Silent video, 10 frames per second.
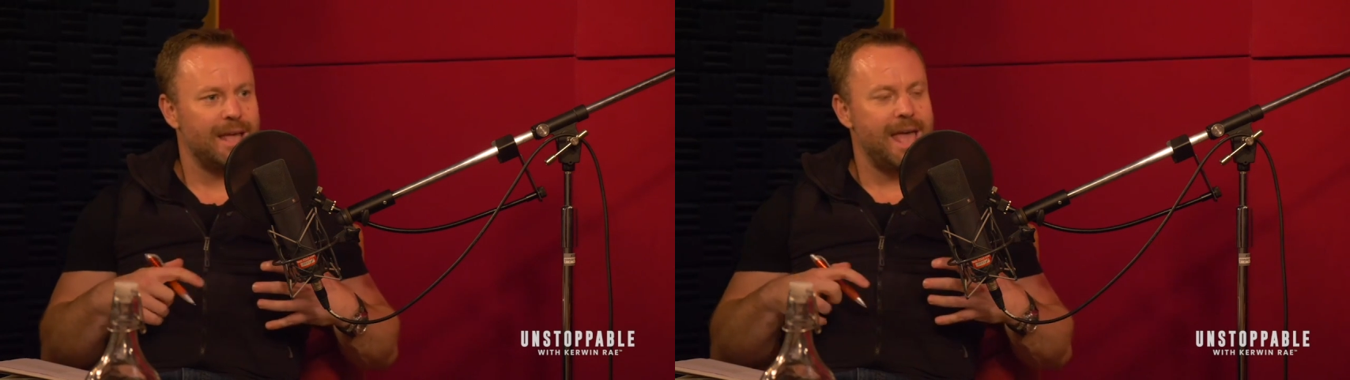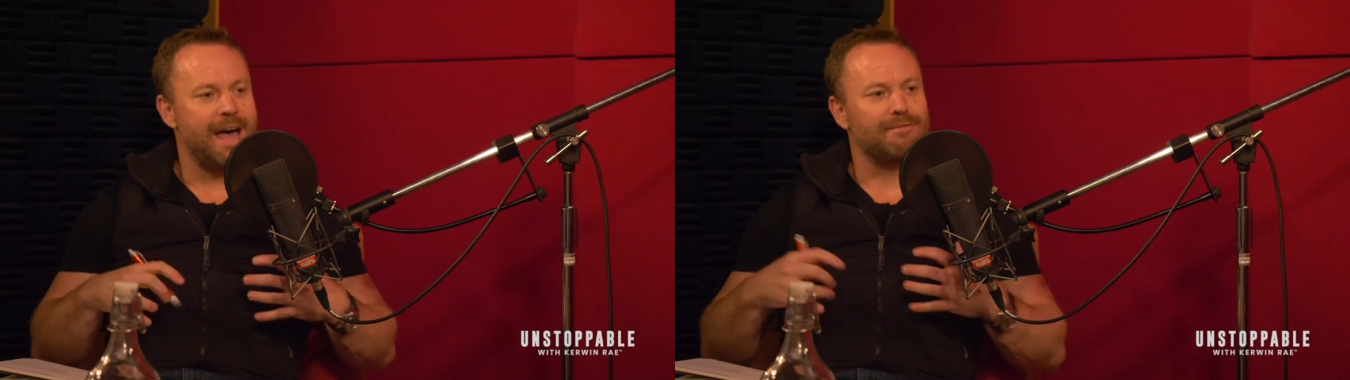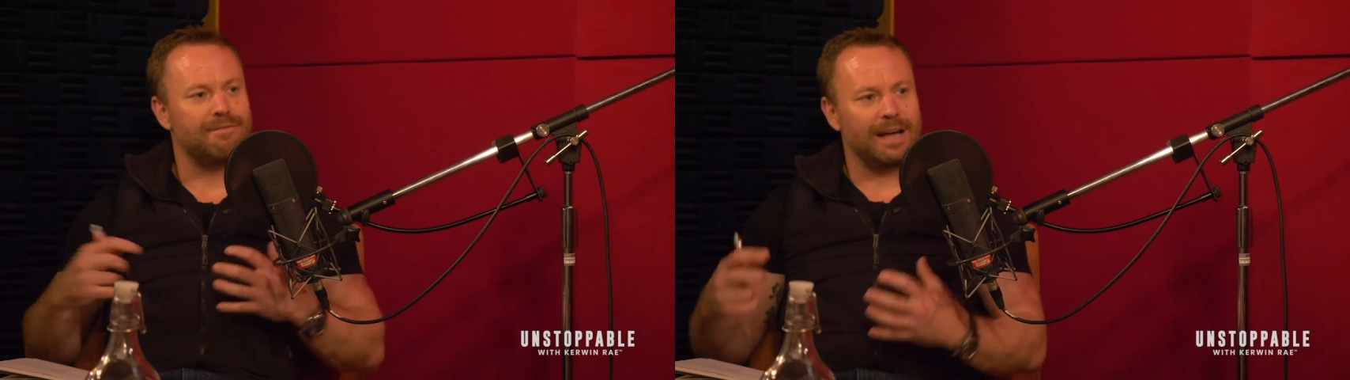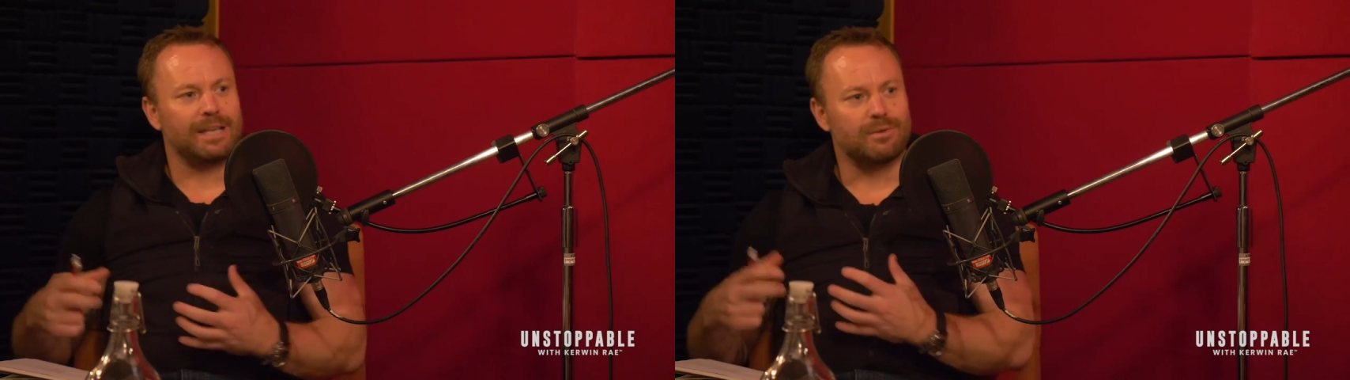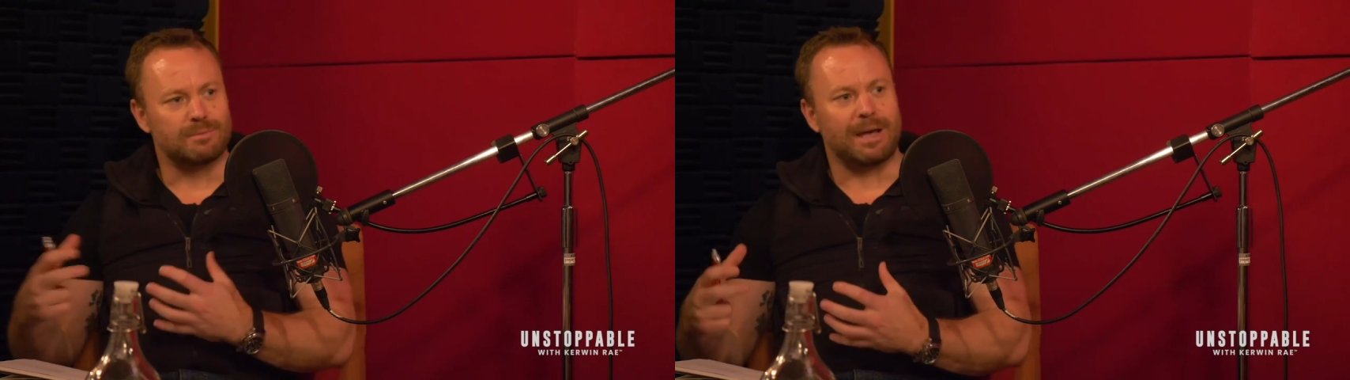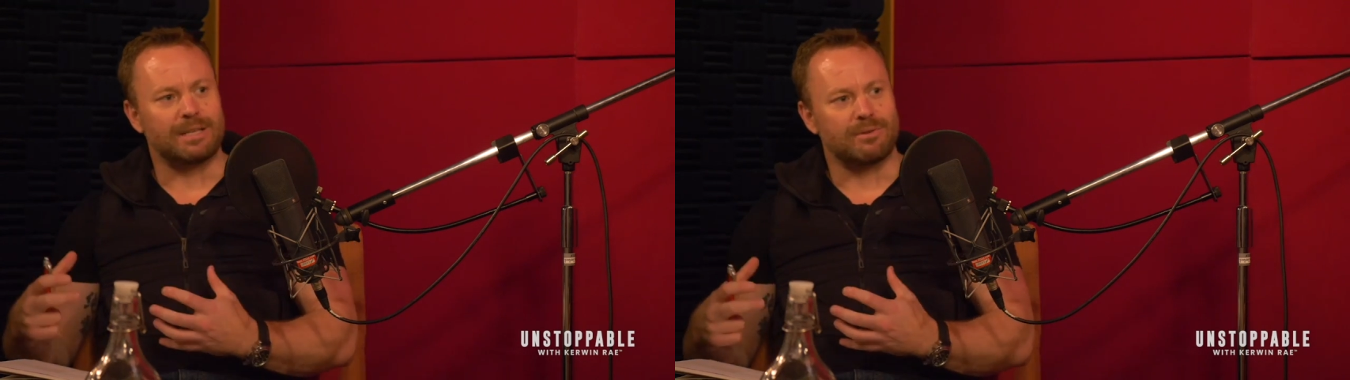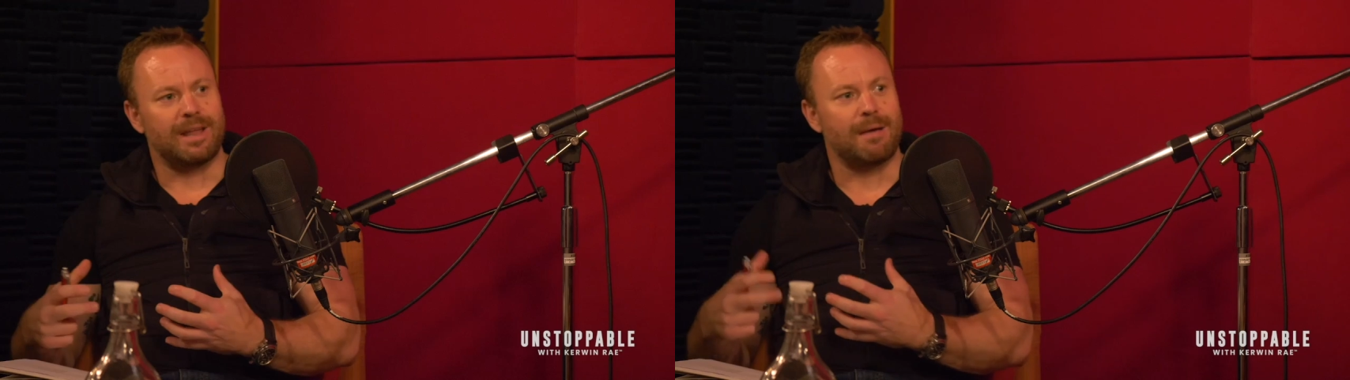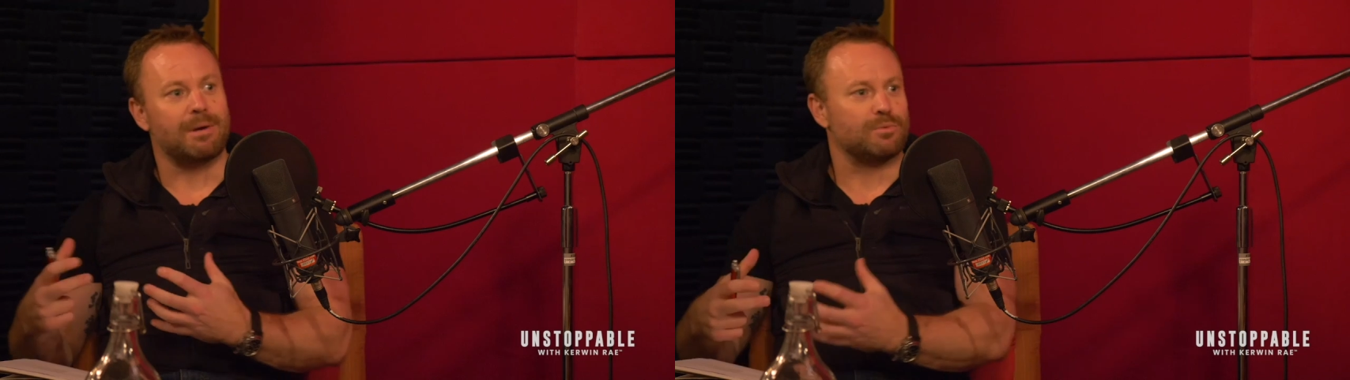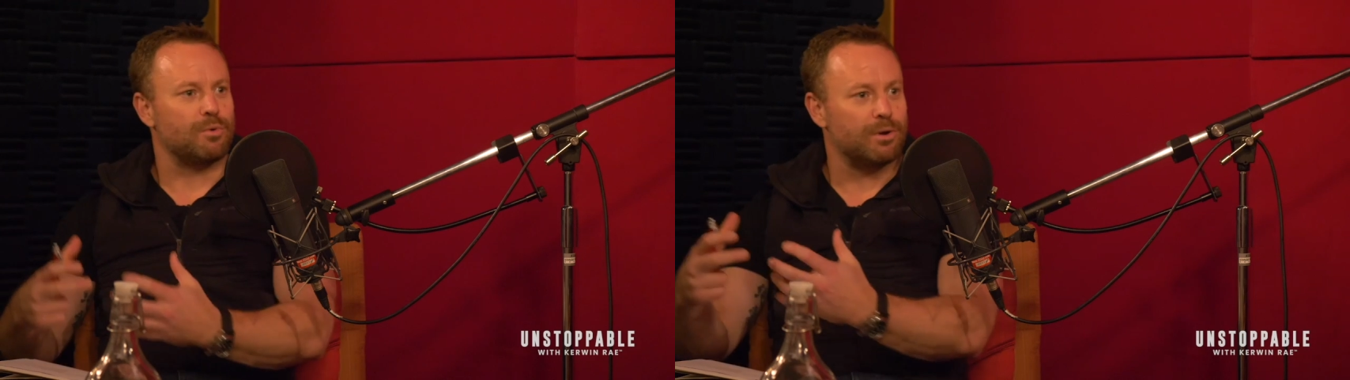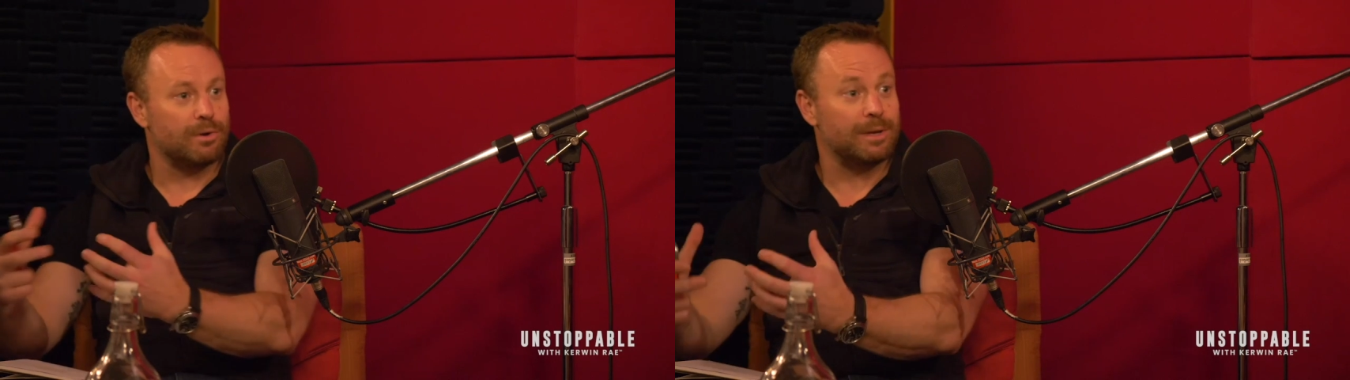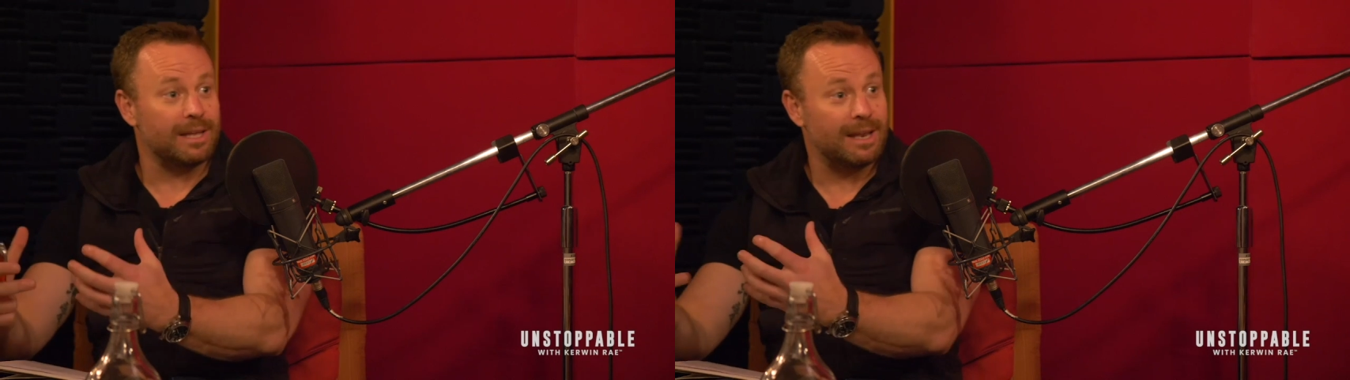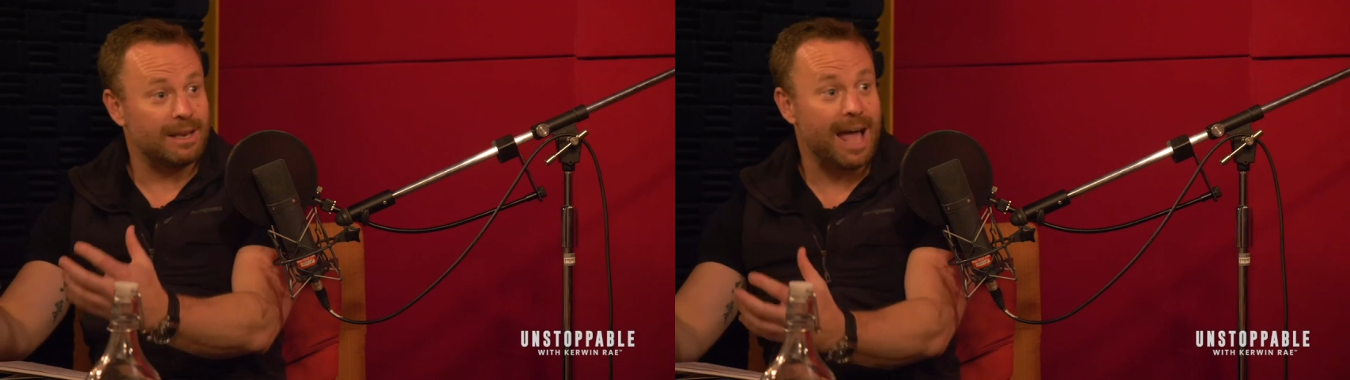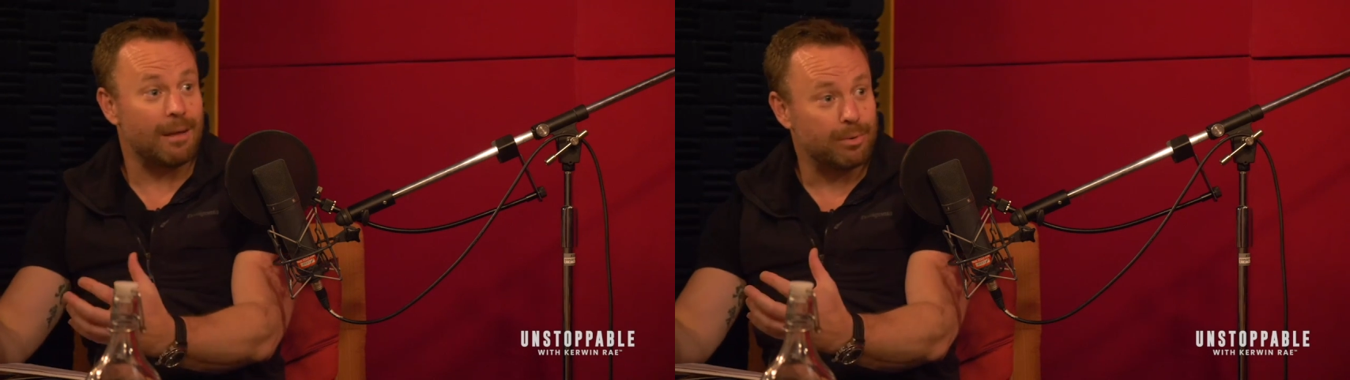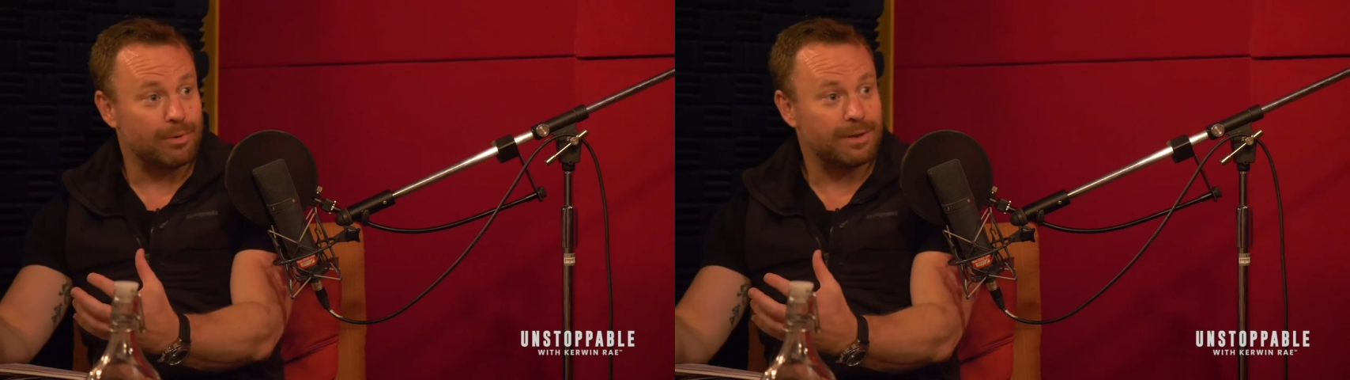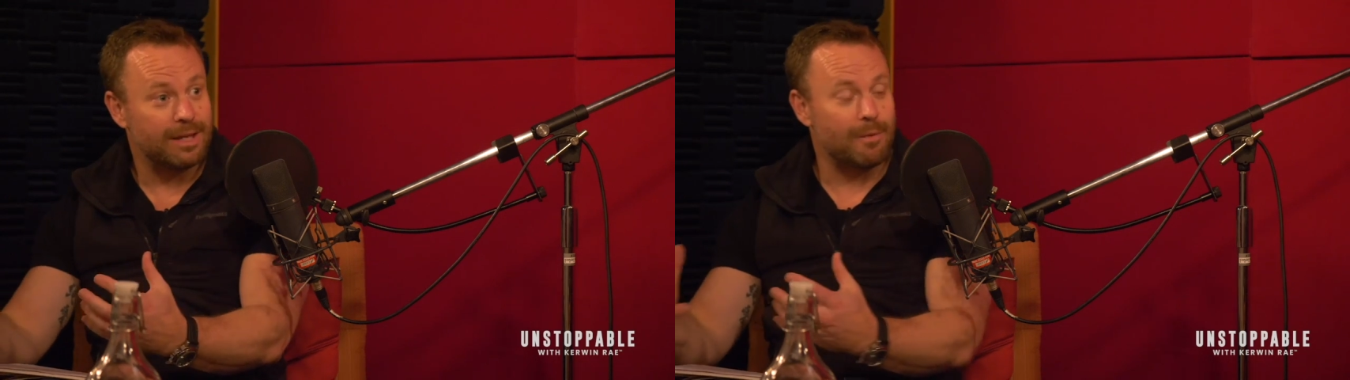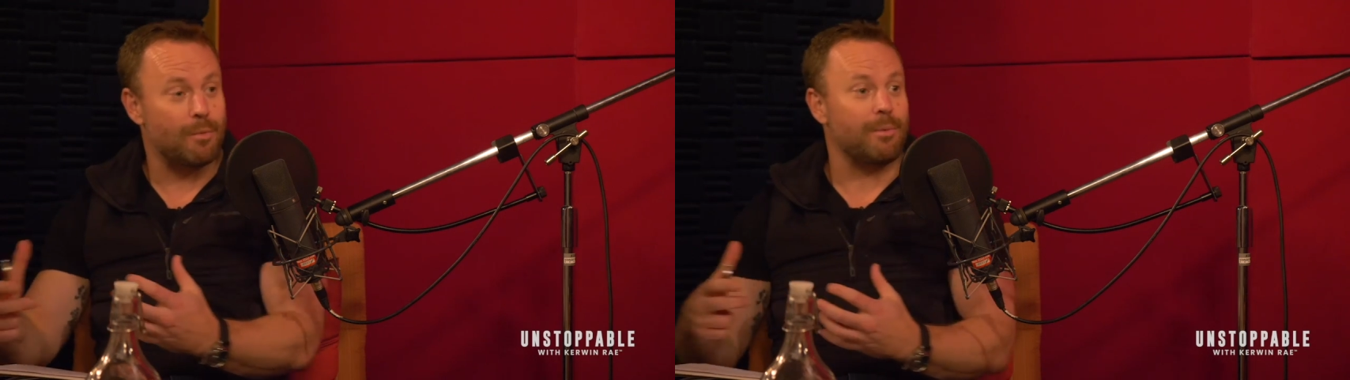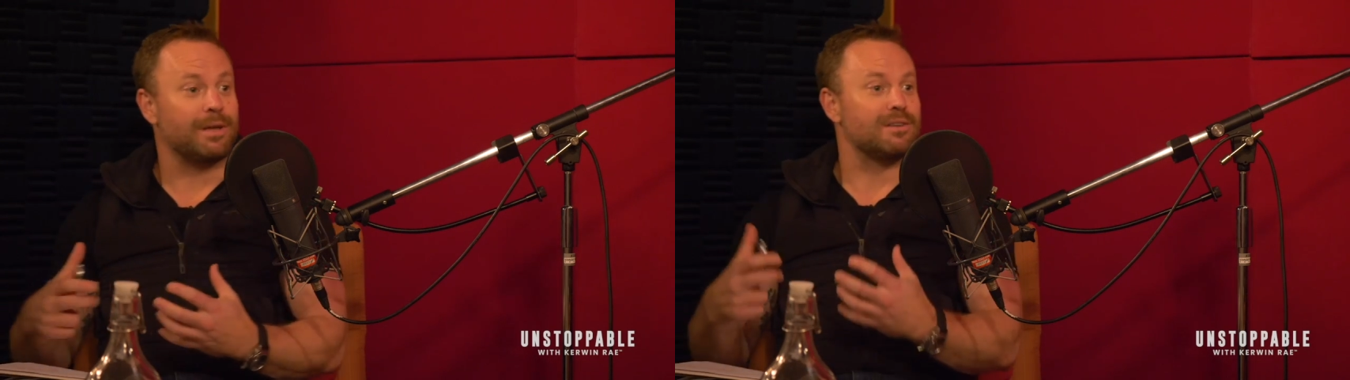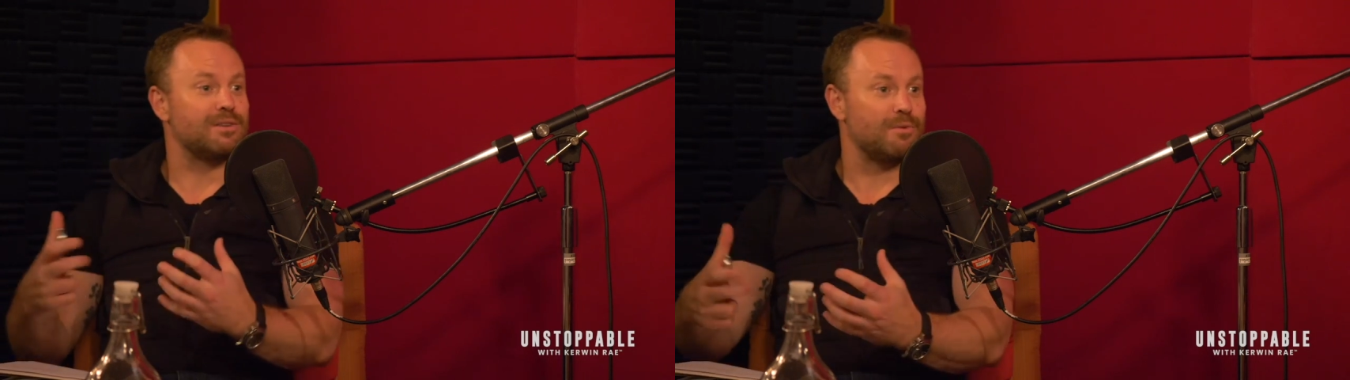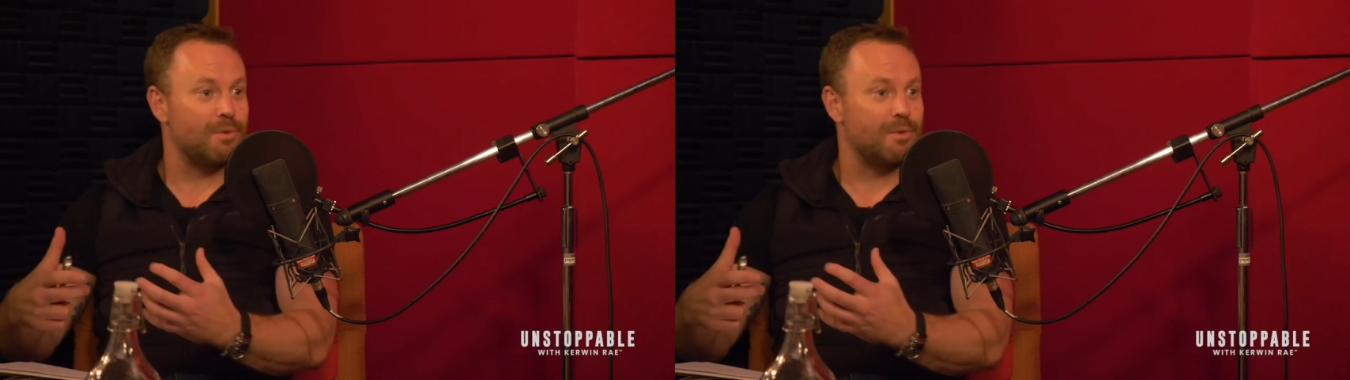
our value is based on how much work we can output and what we can do,